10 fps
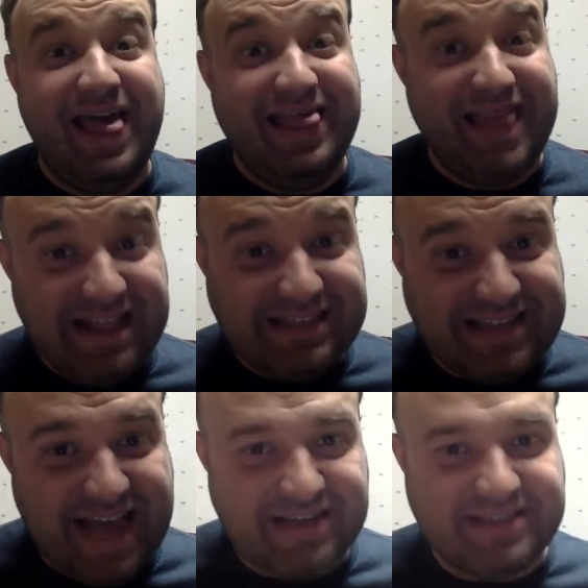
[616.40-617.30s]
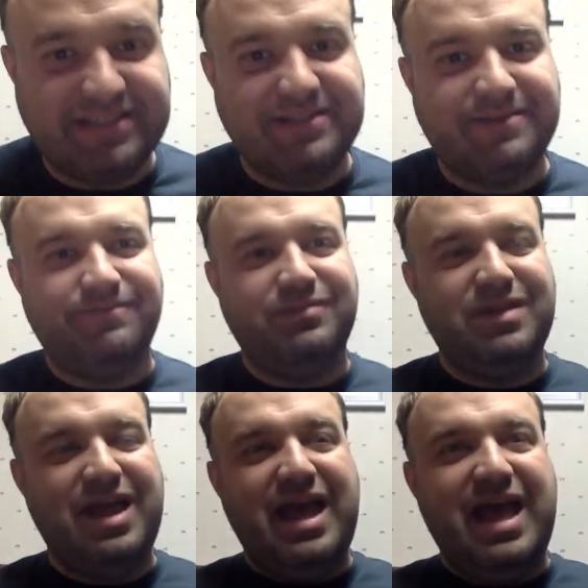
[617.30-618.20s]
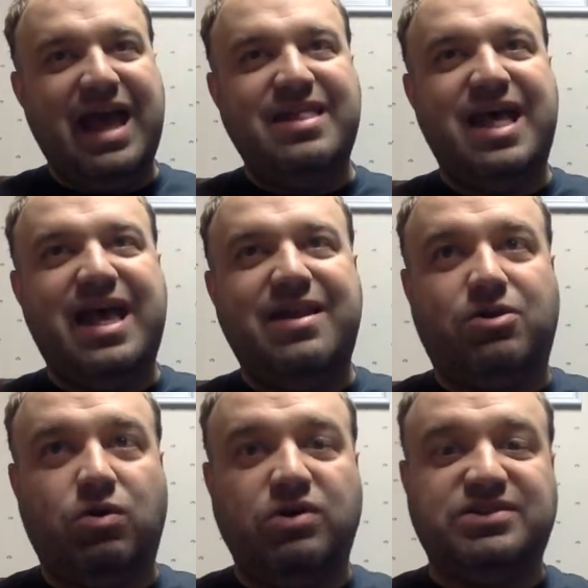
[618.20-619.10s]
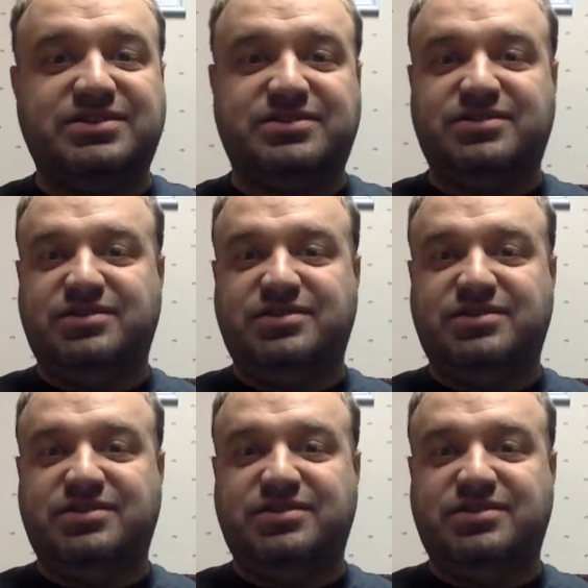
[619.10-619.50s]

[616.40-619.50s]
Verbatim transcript: That sucks. And then, of course,